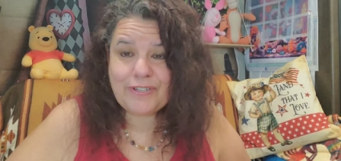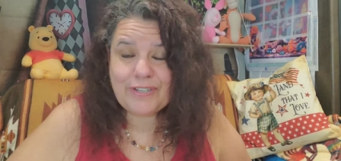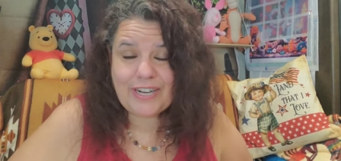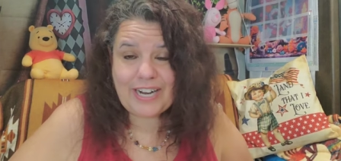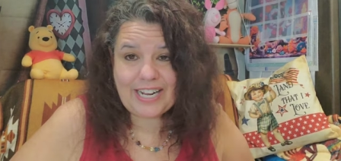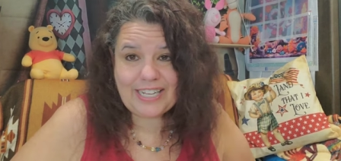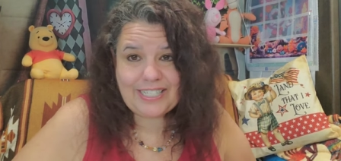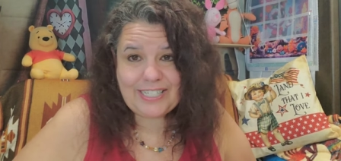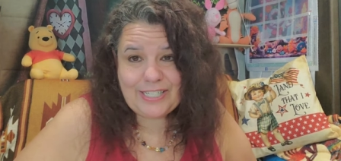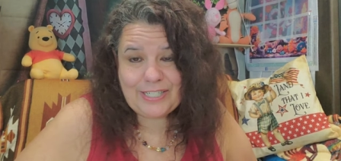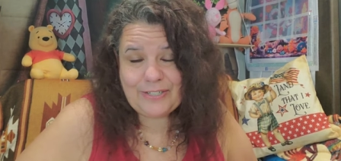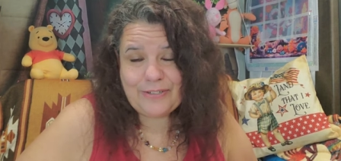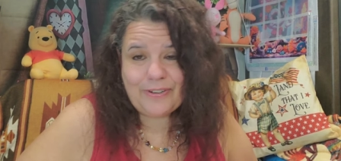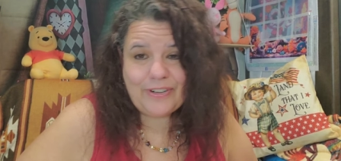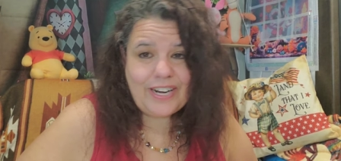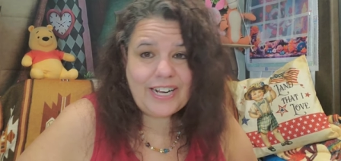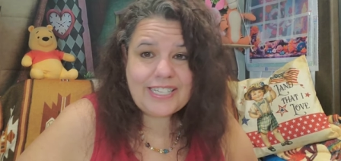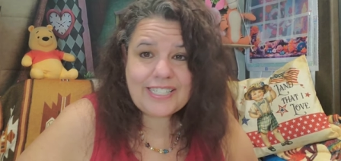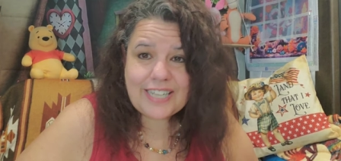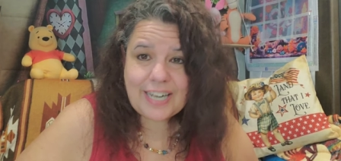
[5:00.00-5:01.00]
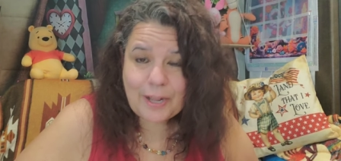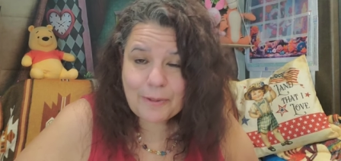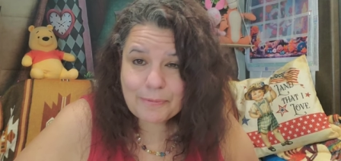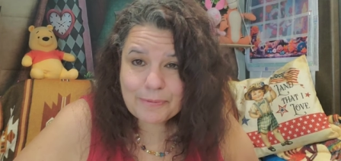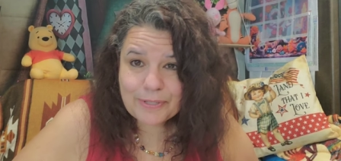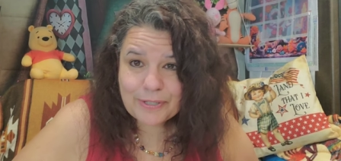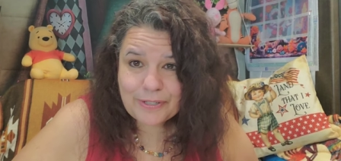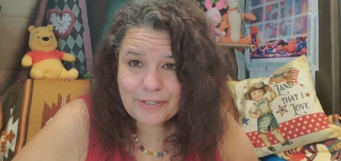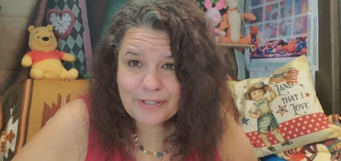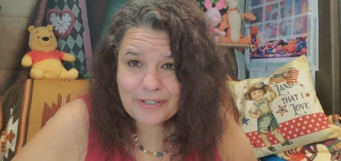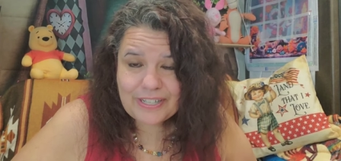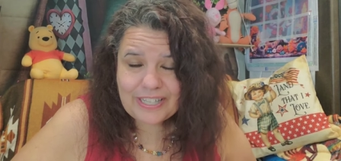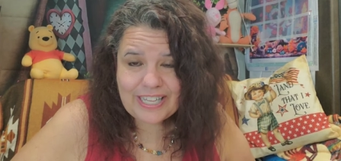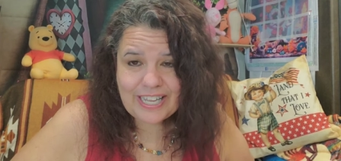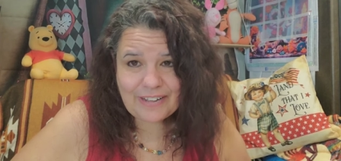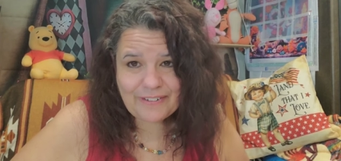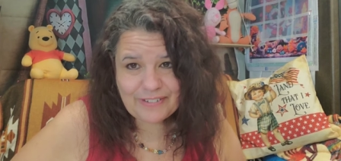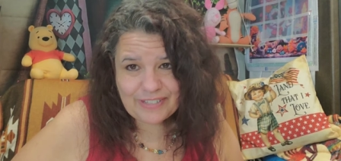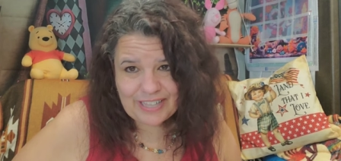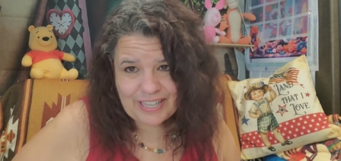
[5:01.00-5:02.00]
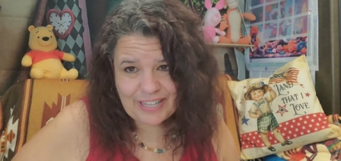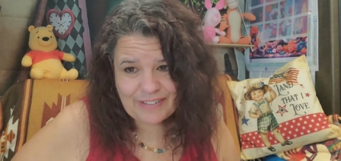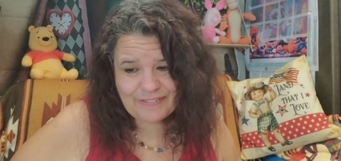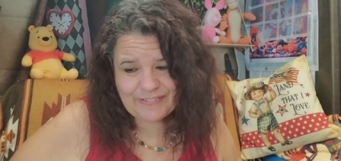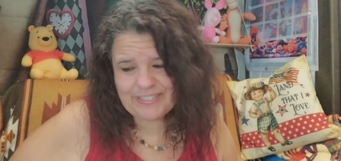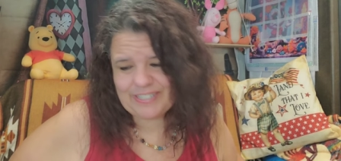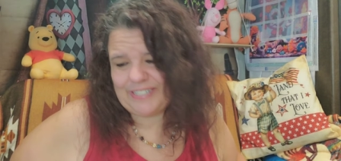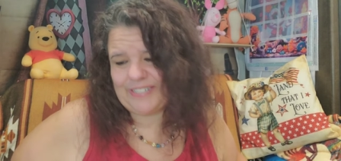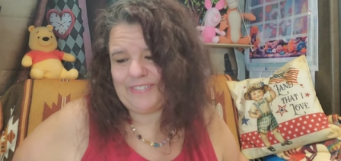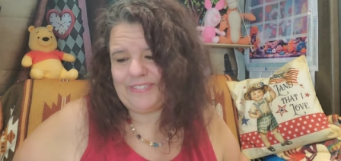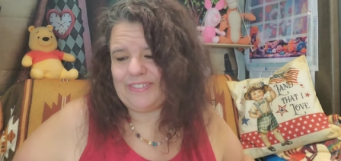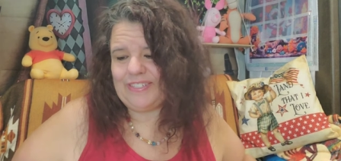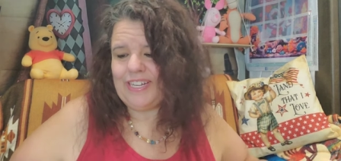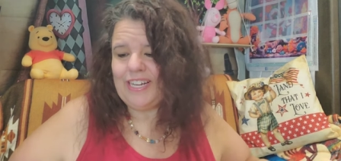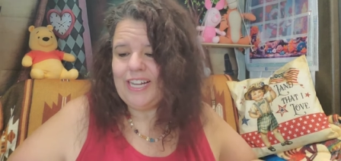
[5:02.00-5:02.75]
to her Etsy store, and I said absolutely, I would love to.